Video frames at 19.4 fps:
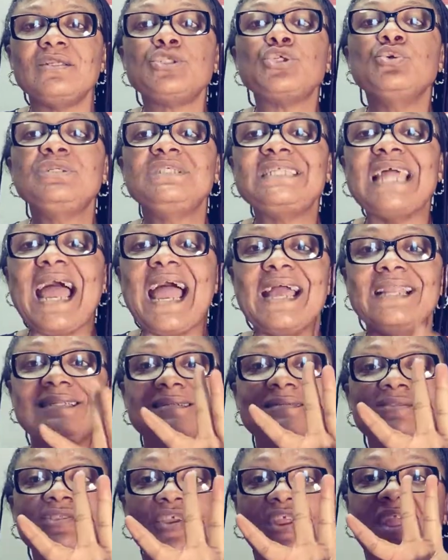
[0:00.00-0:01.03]
Two-thirds,
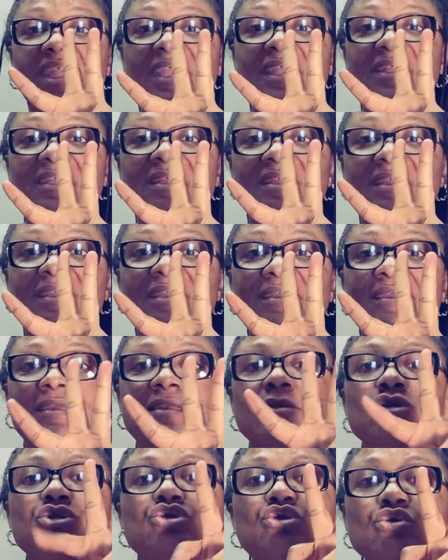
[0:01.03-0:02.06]
three,
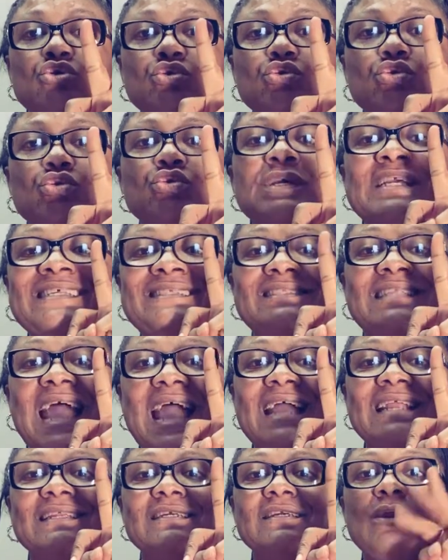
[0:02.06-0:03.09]
two is
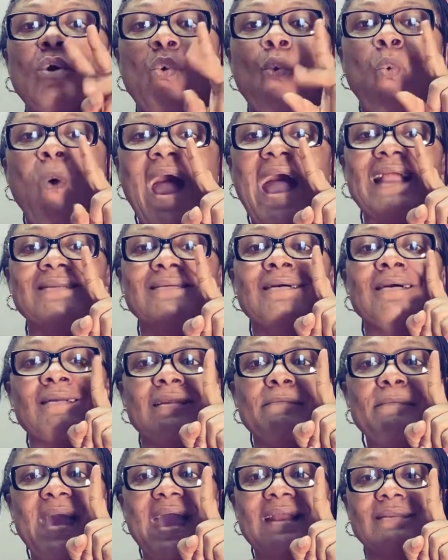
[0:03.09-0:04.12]
dead, one
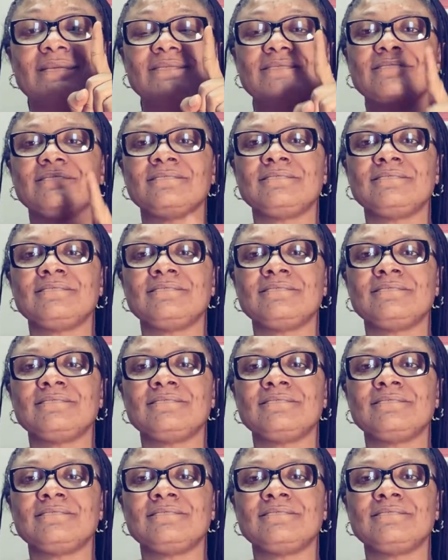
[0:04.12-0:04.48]
remain.